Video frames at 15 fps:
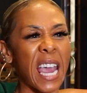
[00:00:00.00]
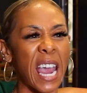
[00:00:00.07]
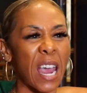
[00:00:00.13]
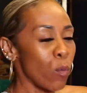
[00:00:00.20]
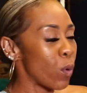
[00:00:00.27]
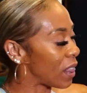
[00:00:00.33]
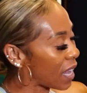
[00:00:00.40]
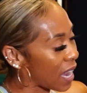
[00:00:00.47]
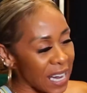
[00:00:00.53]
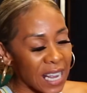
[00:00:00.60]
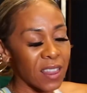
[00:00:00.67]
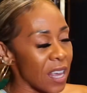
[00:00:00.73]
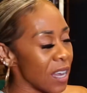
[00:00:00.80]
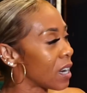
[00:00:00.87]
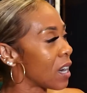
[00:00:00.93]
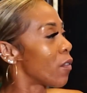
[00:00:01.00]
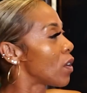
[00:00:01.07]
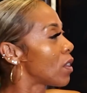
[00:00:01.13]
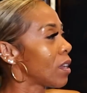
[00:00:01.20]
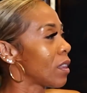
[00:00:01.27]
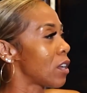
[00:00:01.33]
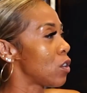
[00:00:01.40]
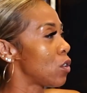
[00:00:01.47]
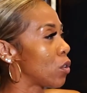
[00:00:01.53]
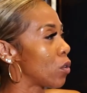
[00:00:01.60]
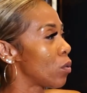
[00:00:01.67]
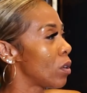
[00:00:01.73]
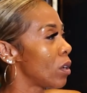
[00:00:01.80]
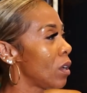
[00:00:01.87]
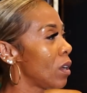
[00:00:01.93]
With anything and everything that you
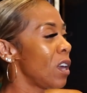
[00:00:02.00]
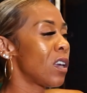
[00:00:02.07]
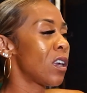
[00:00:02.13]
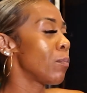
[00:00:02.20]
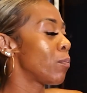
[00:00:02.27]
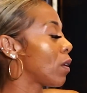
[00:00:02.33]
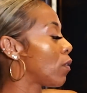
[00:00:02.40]
do. It can be